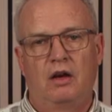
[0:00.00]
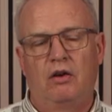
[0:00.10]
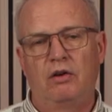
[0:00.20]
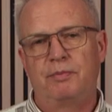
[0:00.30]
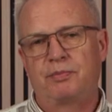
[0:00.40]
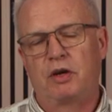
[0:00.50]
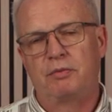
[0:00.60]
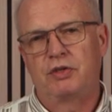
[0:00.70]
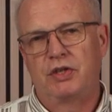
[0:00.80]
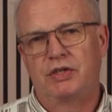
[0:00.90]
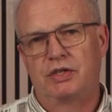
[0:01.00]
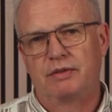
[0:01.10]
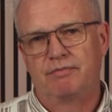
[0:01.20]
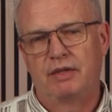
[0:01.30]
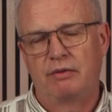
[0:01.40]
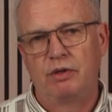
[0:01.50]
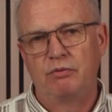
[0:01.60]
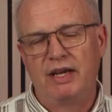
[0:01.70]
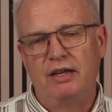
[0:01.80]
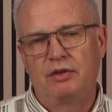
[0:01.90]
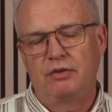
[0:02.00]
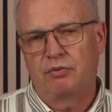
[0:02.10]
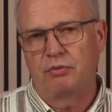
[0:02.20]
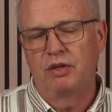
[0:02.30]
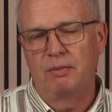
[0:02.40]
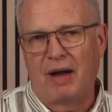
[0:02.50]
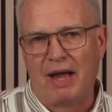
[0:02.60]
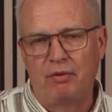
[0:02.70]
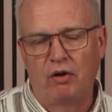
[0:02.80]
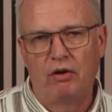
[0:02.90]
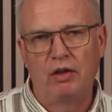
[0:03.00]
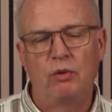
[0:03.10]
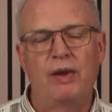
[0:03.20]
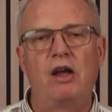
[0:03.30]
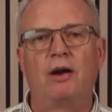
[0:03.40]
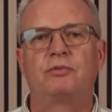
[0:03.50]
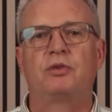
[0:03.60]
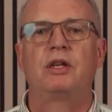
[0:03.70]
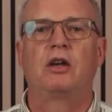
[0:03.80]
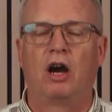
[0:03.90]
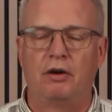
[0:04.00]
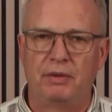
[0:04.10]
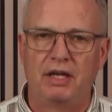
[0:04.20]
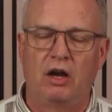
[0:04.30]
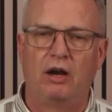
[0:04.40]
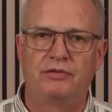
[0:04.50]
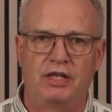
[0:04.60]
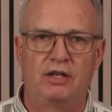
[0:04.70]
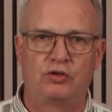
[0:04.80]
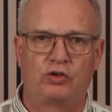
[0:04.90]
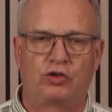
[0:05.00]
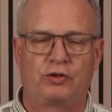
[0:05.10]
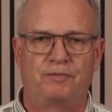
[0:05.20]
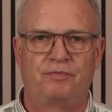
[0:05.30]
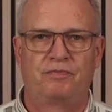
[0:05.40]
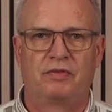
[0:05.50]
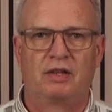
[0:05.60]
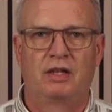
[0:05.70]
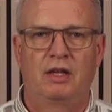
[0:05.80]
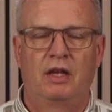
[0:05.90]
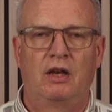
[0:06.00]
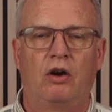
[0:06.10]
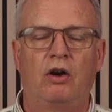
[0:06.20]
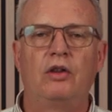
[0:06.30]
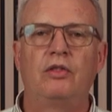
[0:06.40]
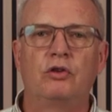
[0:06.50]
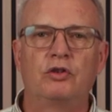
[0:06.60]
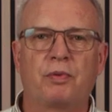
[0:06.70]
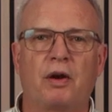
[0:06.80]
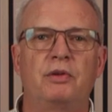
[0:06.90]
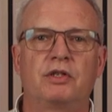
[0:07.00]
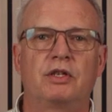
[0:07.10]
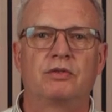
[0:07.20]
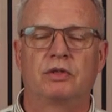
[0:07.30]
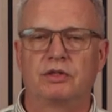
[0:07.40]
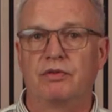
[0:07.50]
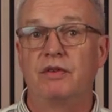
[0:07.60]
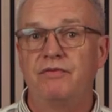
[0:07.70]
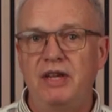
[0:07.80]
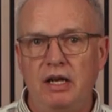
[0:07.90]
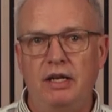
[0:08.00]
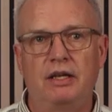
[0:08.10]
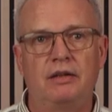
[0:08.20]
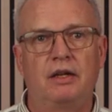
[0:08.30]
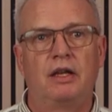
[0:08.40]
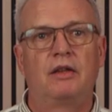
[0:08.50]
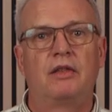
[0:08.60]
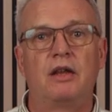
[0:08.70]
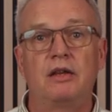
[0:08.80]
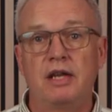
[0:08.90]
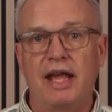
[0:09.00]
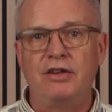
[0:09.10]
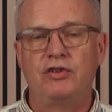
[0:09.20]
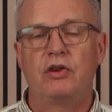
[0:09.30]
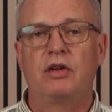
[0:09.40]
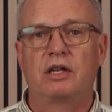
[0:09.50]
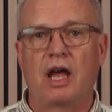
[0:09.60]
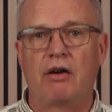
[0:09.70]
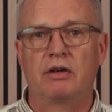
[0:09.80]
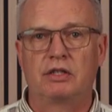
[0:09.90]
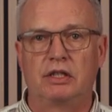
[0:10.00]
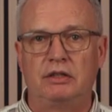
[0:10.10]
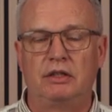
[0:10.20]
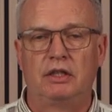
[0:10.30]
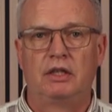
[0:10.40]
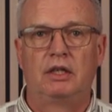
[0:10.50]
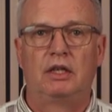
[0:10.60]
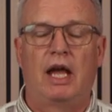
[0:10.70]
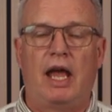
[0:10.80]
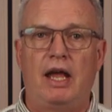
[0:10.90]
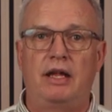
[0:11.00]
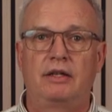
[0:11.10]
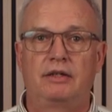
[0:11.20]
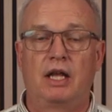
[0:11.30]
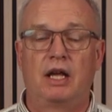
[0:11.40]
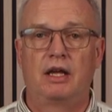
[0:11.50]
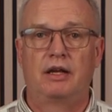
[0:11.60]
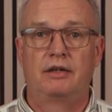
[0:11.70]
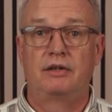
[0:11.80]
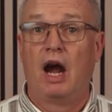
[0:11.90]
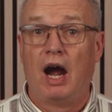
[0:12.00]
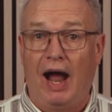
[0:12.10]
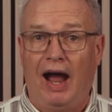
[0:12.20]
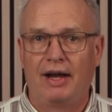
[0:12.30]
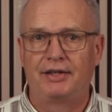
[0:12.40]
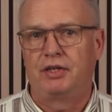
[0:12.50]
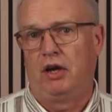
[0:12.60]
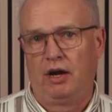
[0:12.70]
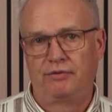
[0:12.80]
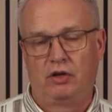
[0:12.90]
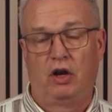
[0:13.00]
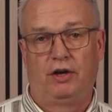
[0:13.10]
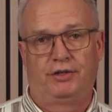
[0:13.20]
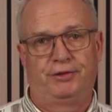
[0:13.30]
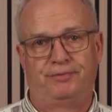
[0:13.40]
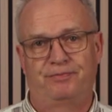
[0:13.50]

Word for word: All the promises that we read through the Bible all the way up to the coming of Jesus, all those promises was revealing the nature and character and uh, the heart of God.